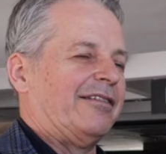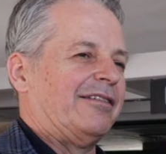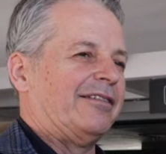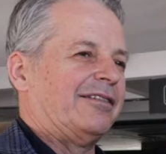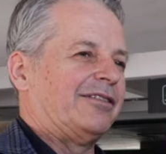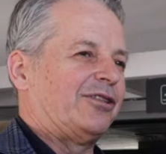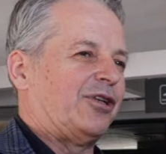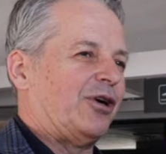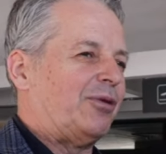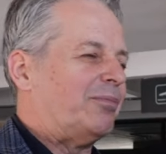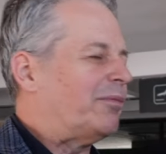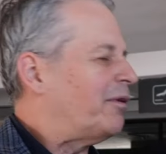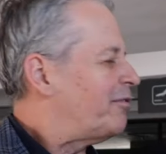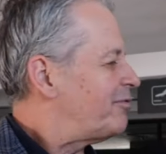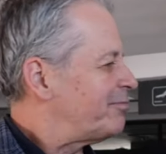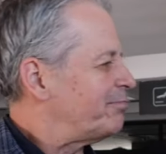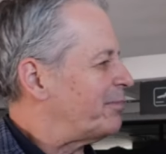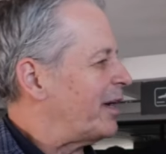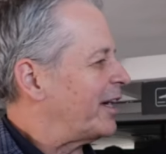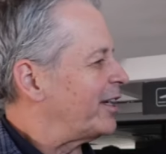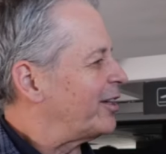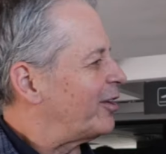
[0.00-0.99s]
Some of
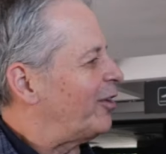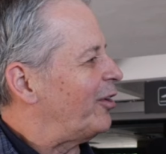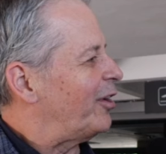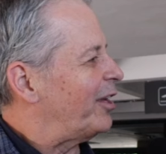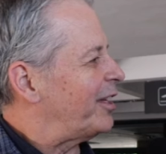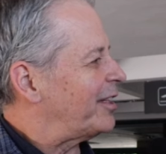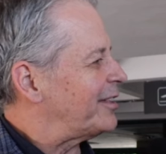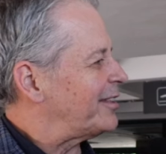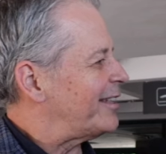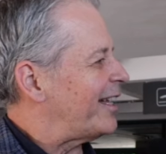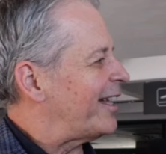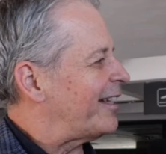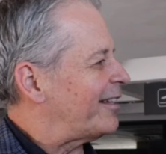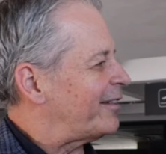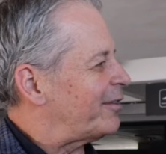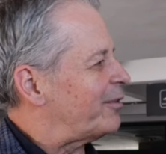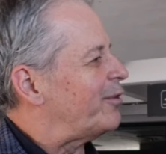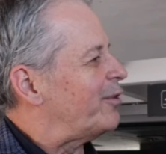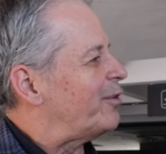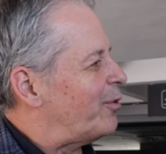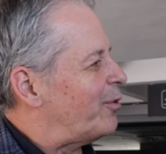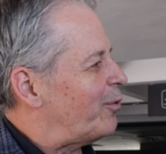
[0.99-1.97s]
my colleagues said,
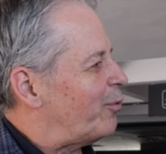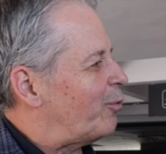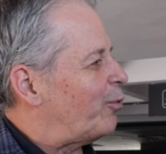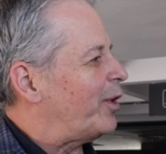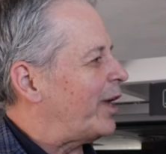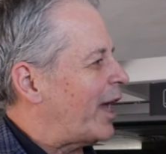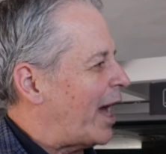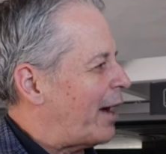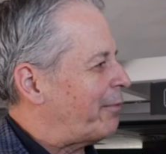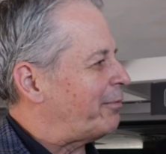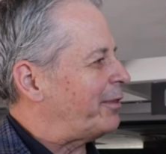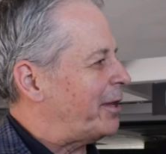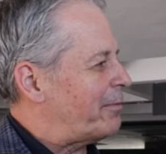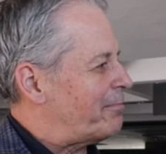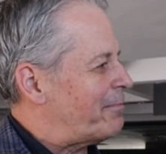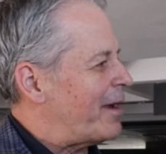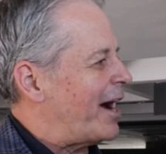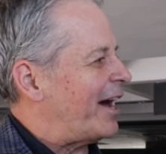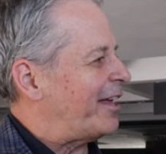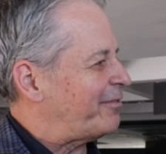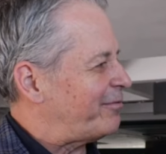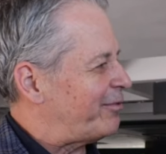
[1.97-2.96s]
we have the
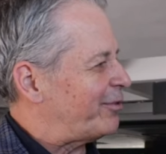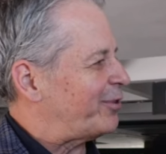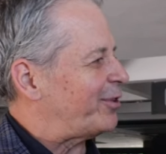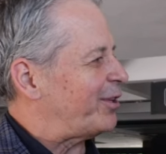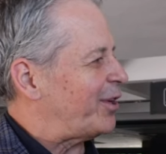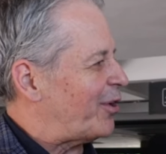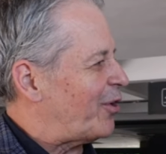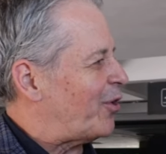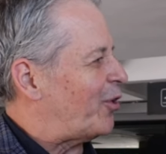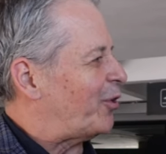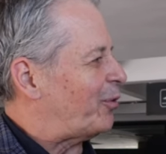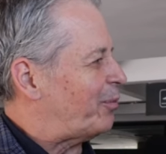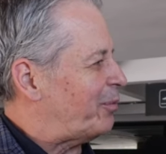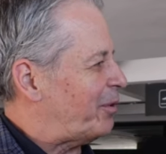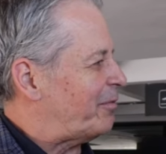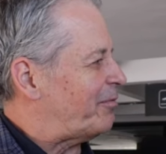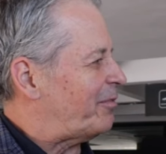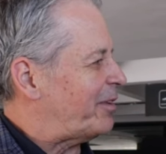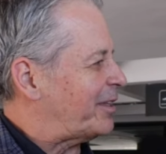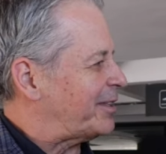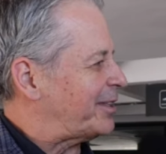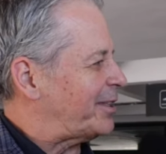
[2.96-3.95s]
band for the Hornbill
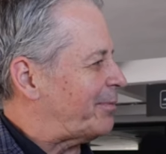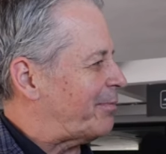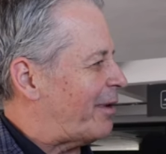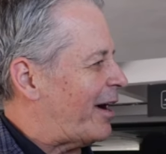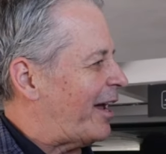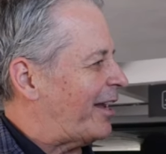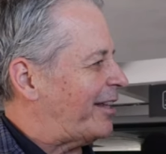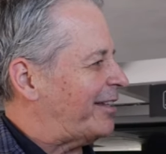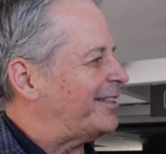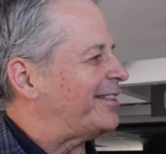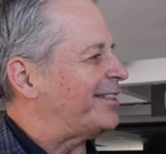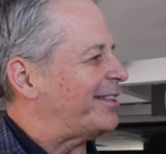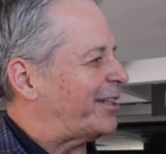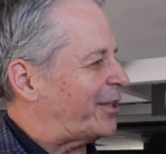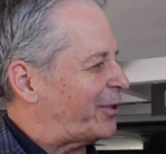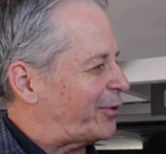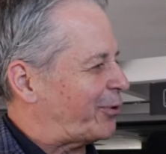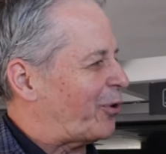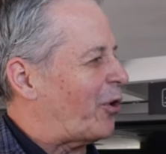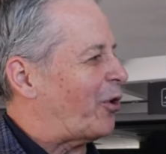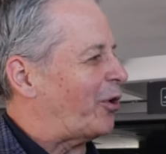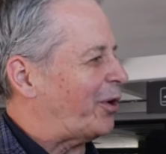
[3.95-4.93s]
Festival. It's the
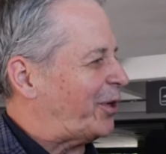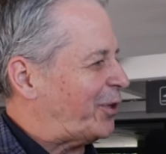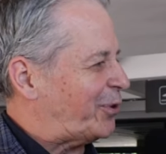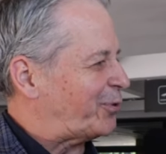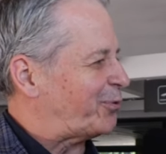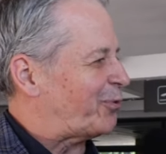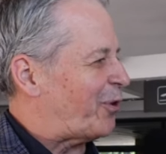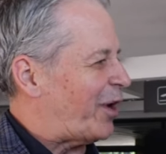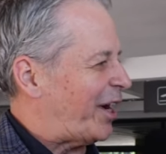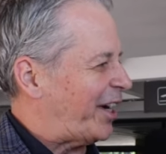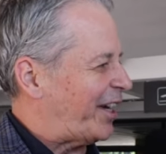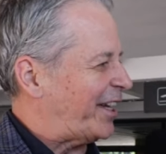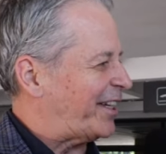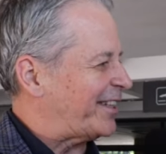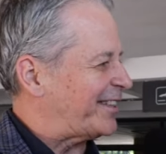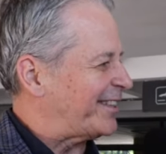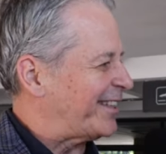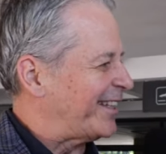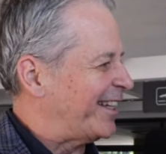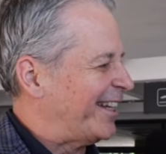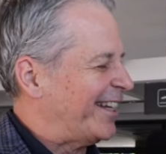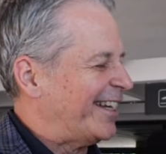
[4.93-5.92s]
Rolling Ruanas.